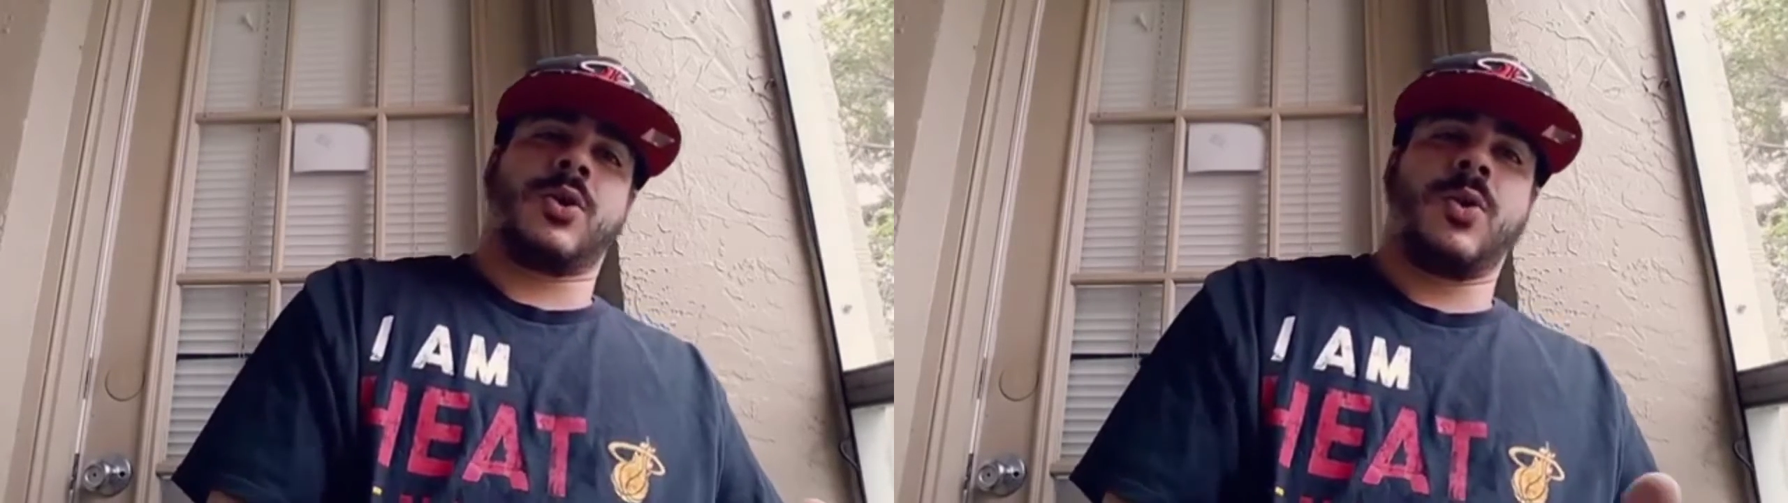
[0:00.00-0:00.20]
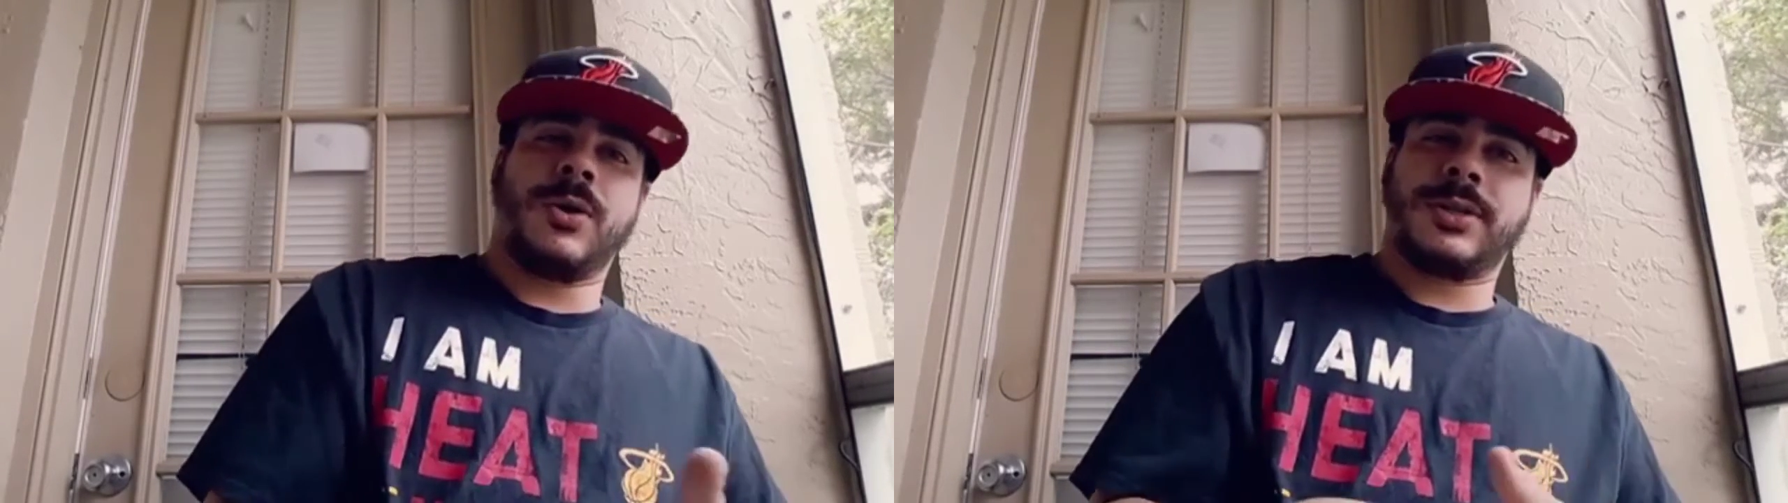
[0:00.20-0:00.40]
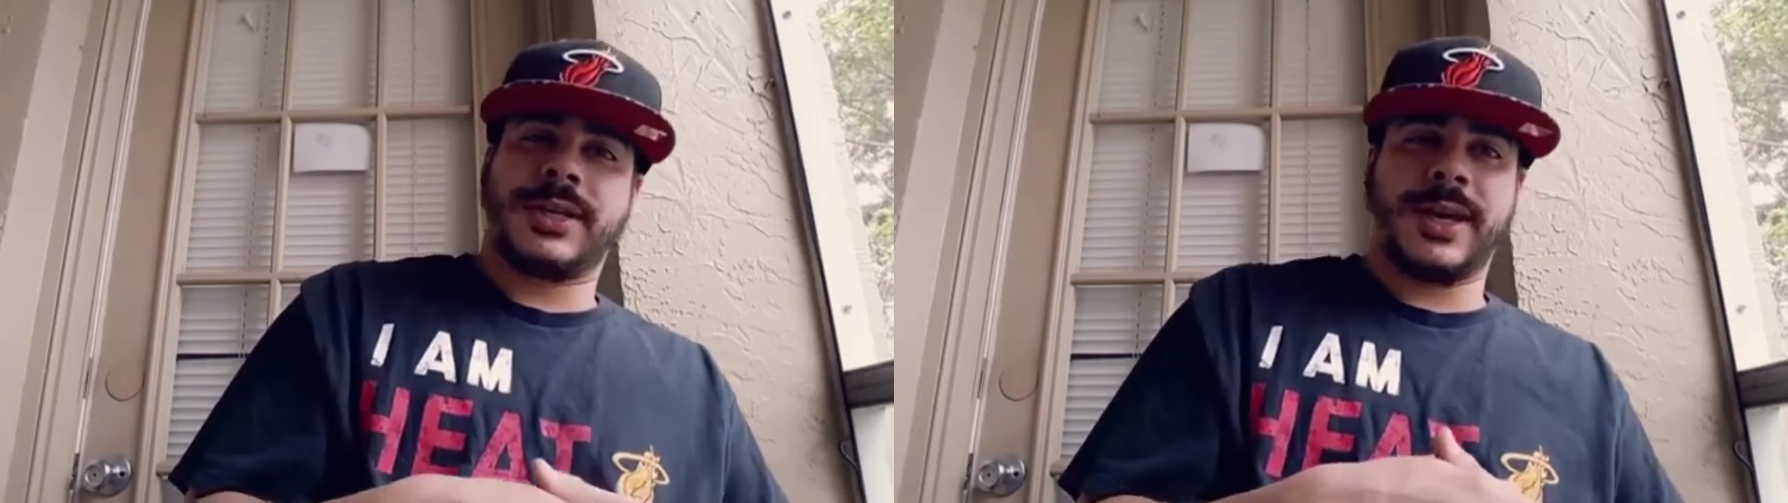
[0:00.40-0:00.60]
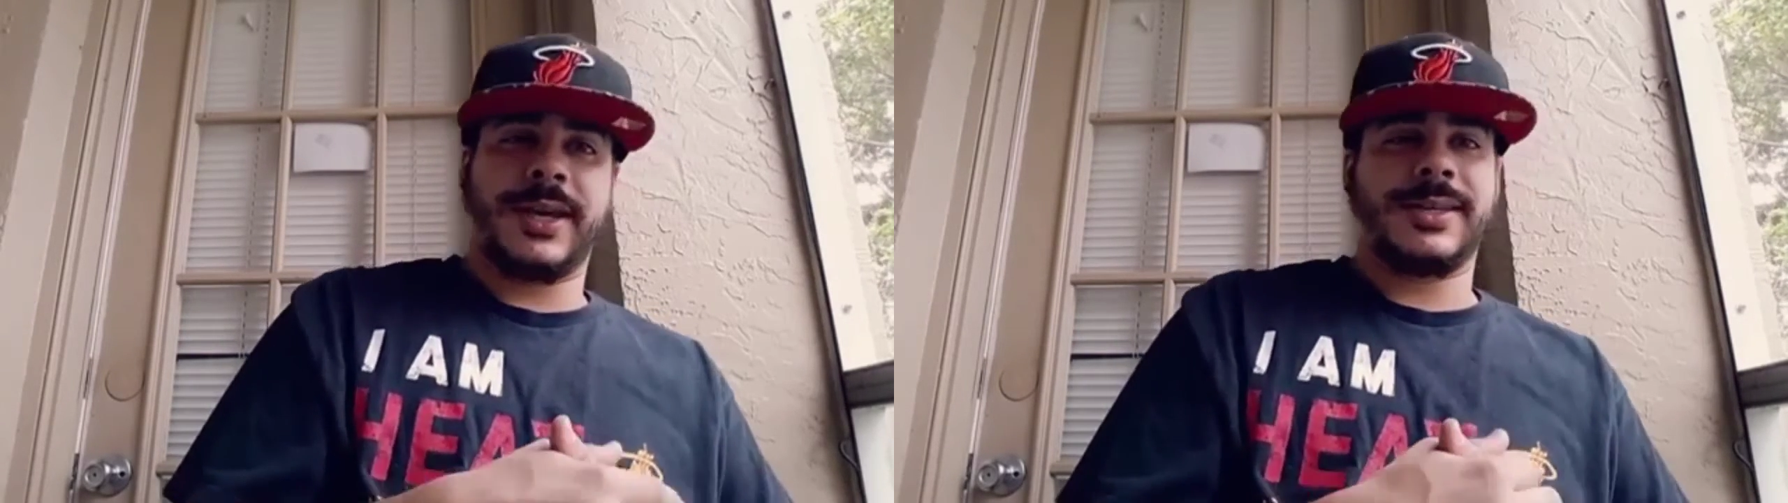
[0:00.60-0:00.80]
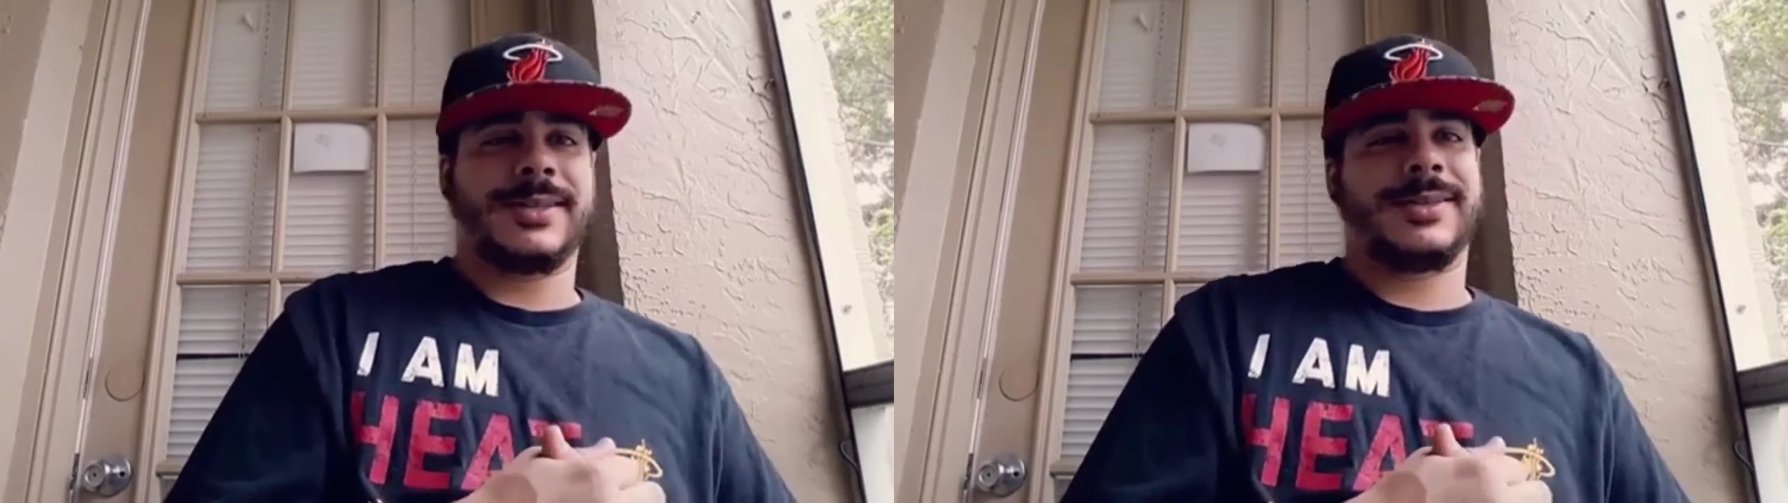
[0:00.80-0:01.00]

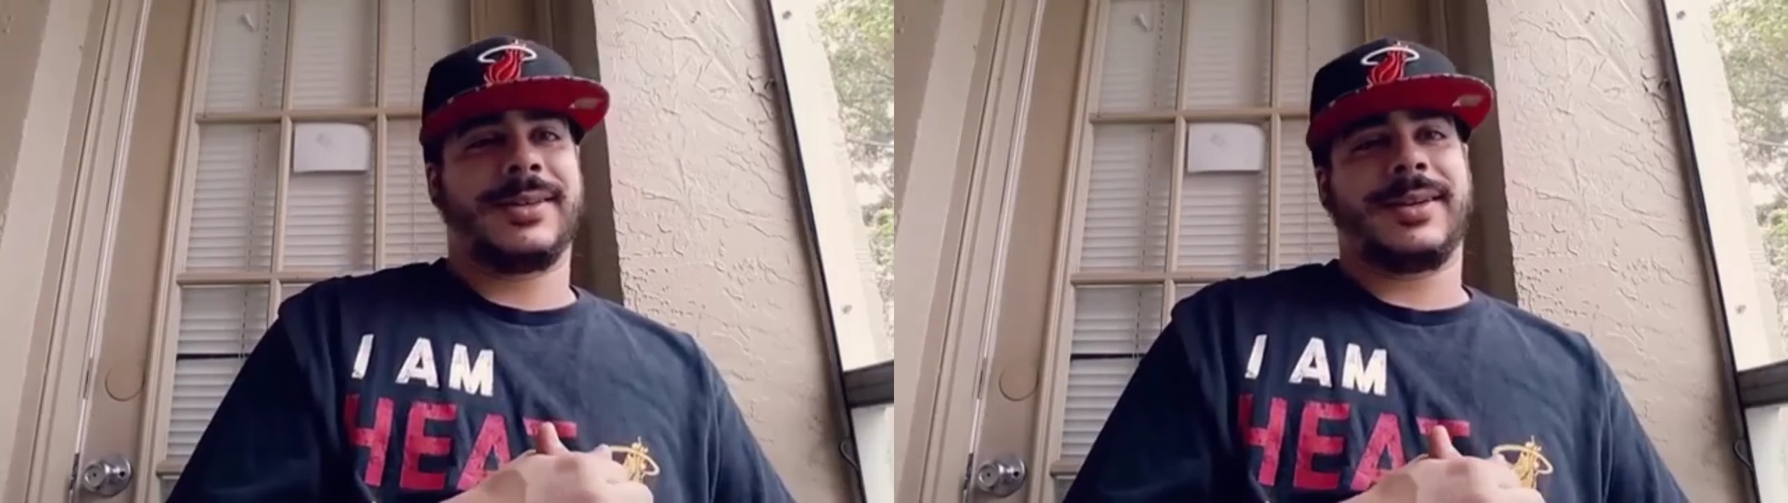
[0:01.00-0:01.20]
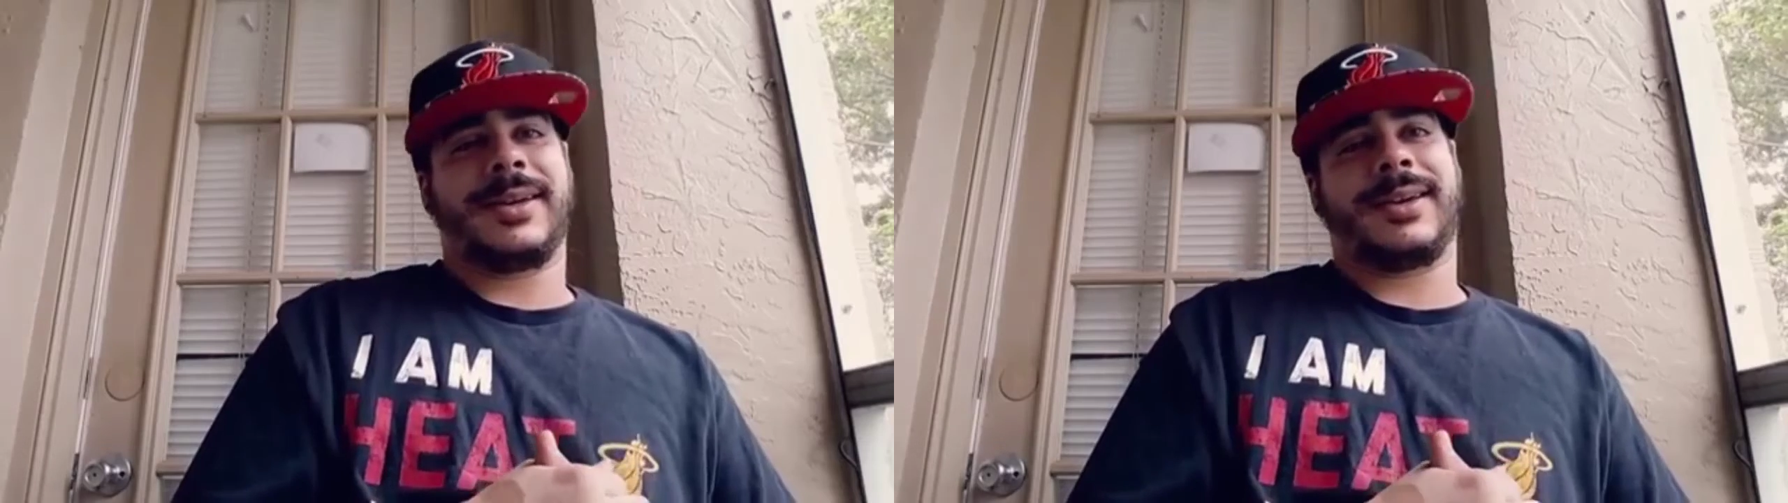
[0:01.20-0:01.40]
Cortes